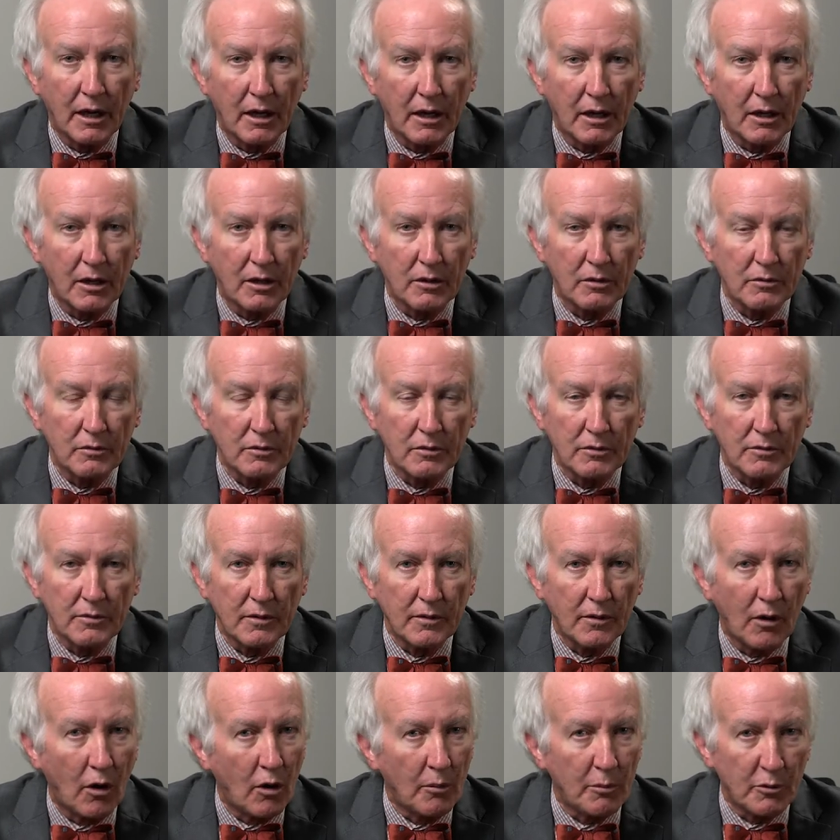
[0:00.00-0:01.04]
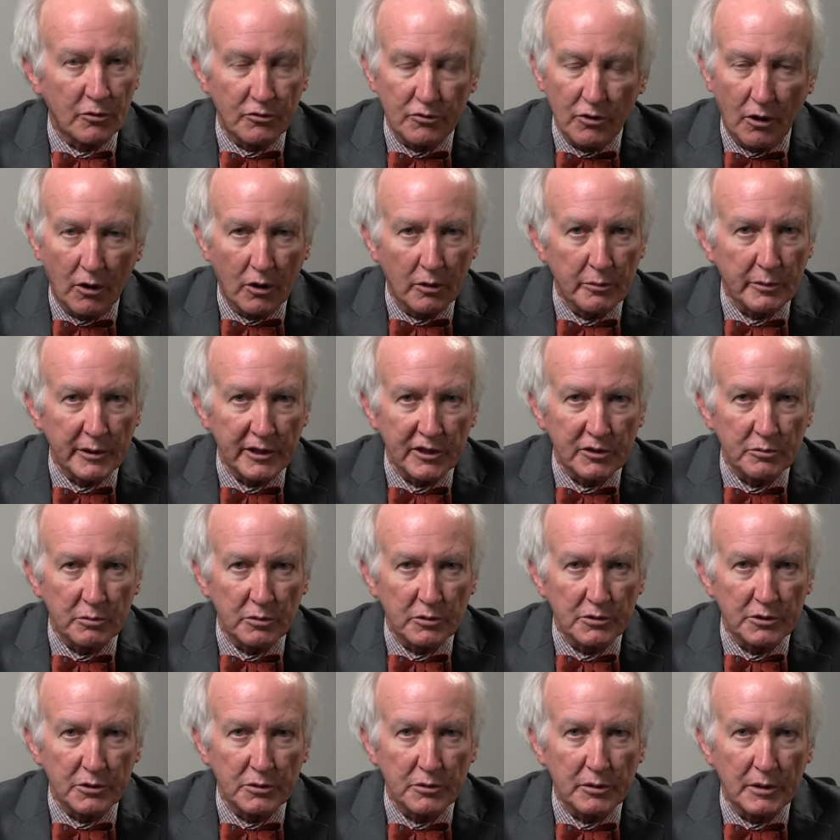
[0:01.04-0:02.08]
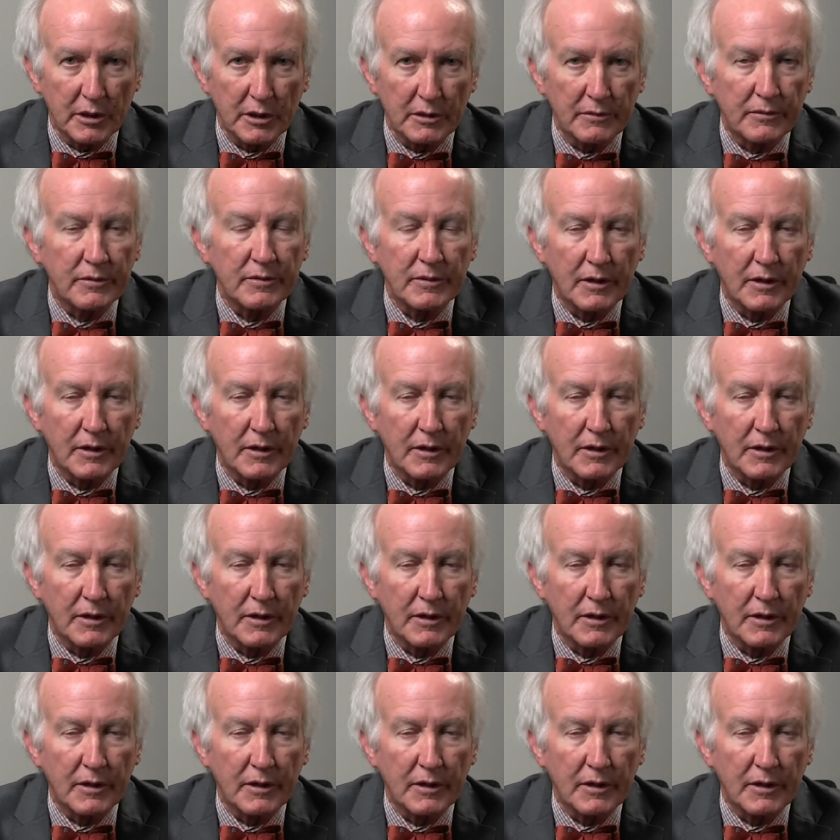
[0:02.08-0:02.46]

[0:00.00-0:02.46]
Uh, almost always we'll do a,